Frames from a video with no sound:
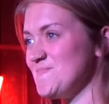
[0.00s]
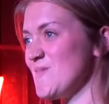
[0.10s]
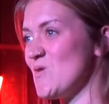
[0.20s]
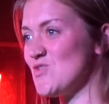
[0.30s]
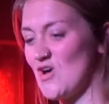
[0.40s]

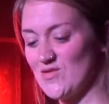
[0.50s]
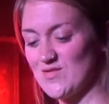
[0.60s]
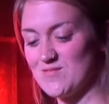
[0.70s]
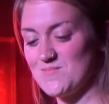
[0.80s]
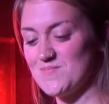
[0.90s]
No
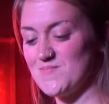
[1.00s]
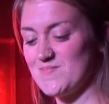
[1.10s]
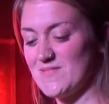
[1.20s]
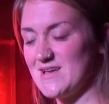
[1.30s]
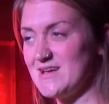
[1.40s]
chance.
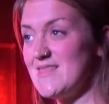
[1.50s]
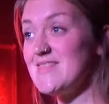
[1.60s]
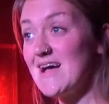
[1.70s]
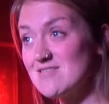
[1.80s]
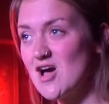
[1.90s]

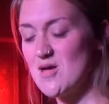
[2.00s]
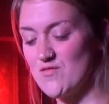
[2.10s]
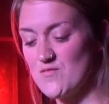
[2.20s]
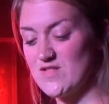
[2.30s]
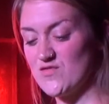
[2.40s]
That type
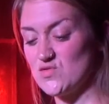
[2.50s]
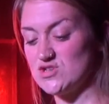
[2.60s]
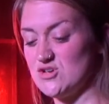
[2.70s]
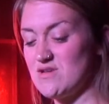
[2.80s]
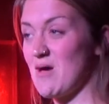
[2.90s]
of
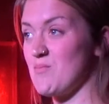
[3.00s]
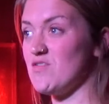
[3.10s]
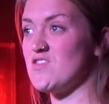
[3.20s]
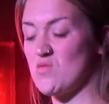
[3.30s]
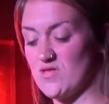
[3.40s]
misfortune
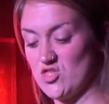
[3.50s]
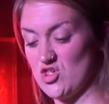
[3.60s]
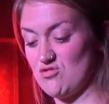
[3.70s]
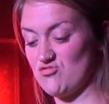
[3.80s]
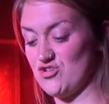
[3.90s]
happens to other
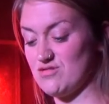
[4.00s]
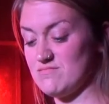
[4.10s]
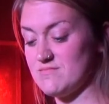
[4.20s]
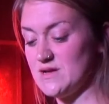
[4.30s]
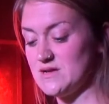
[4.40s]
children.
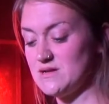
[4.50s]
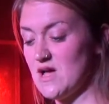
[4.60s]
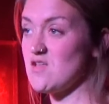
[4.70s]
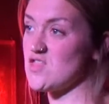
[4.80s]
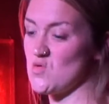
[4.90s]

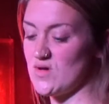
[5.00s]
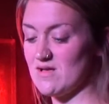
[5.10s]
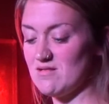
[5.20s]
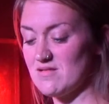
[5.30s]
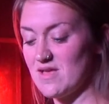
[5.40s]
Her two are
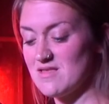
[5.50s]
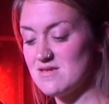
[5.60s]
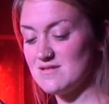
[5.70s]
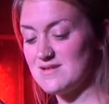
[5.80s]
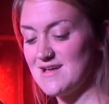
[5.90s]
gilded.
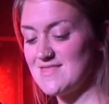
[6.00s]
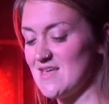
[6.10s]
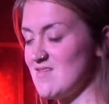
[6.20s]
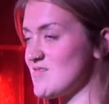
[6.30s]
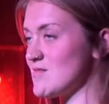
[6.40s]

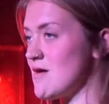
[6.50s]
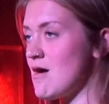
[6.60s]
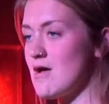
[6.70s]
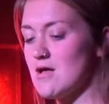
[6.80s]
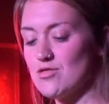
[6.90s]
They
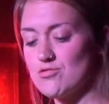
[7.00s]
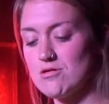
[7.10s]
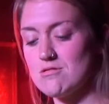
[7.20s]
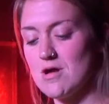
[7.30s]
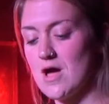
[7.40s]
slide
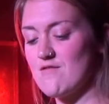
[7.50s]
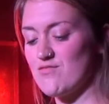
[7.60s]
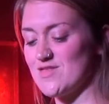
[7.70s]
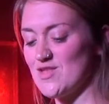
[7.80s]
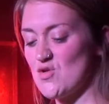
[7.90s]
through life
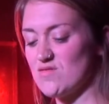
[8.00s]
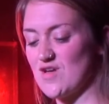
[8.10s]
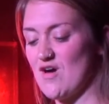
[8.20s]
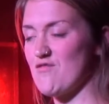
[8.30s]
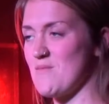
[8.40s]
with no
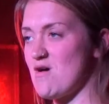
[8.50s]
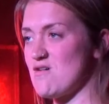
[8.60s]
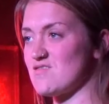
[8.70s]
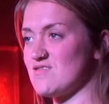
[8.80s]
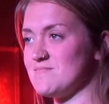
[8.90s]
scuff
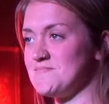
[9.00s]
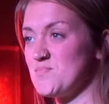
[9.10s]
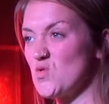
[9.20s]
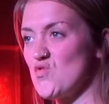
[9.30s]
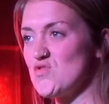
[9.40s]
marks.
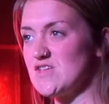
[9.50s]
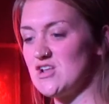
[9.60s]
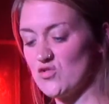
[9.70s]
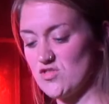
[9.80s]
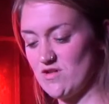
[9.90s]
Already
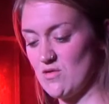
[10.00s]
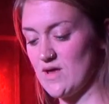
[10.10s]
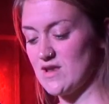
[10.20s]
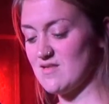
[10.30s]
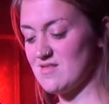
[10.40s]
lottery
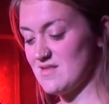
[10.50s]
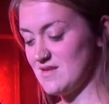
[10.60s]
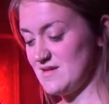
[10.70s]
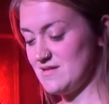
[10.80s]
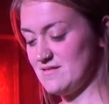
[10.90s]
winners.
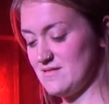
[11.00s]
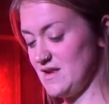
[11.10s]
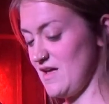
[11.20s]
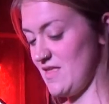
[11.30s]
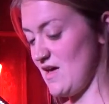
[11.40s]

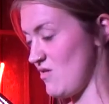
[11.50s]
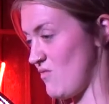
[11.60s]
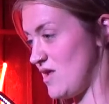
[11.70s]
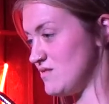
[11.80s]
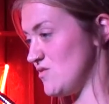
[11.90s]
Unlike the other
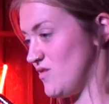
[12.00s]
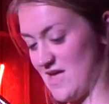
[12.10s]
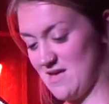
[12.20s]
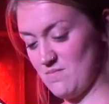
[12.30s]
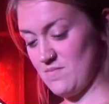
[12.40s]
one, not
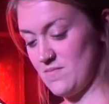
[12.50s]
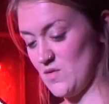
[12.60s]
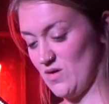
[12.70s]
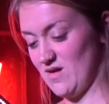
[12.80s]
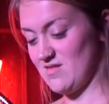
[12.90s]
him,
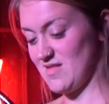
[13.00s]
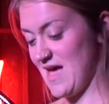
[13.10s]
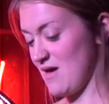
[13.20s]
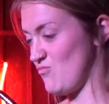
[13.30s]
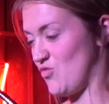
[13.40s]
not her,
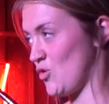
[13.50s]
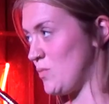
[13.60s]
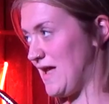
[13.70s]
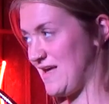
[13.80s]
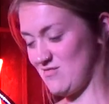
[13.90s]
Sam, wrong
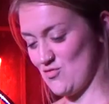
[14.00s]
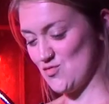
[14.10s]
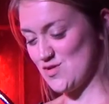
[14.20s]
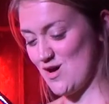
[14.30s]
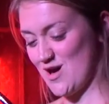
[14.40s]
place,
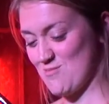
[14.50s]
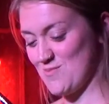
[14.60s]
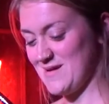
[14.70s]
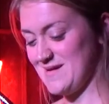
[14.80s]
wrong time.